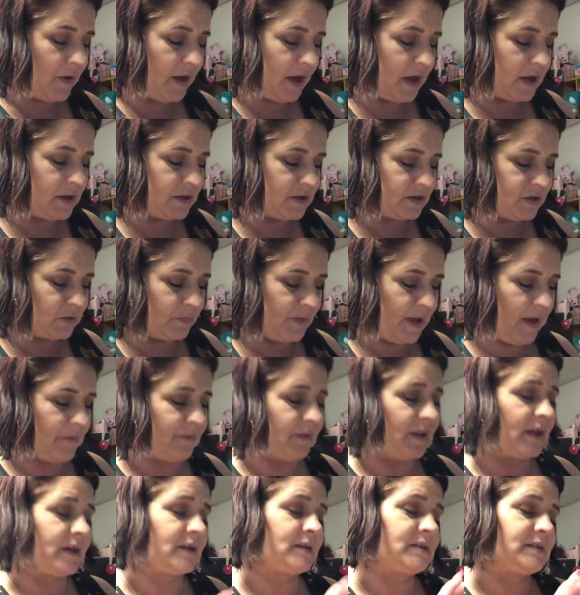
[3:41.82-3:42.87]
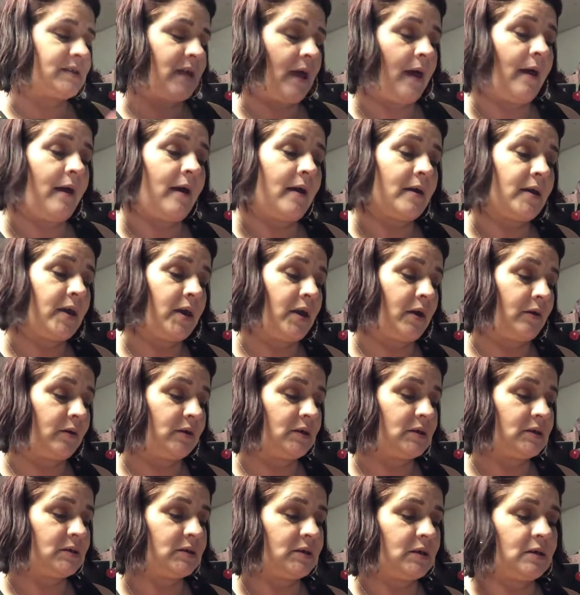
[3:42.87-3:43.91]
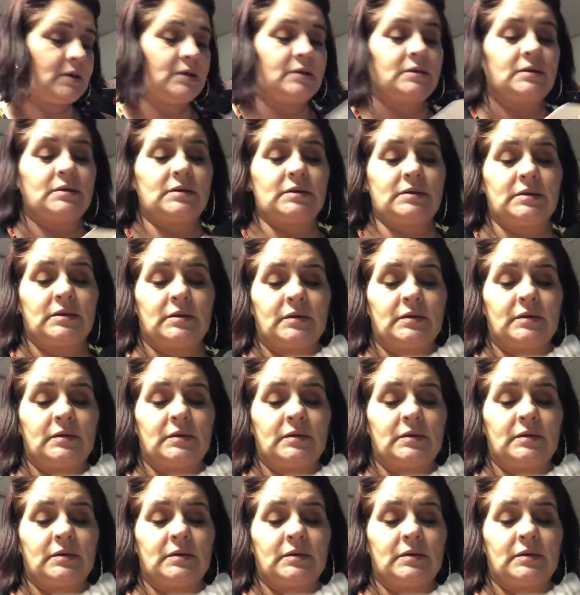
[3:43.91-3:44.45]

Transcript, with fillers: okay, so we have like a tag here and it says,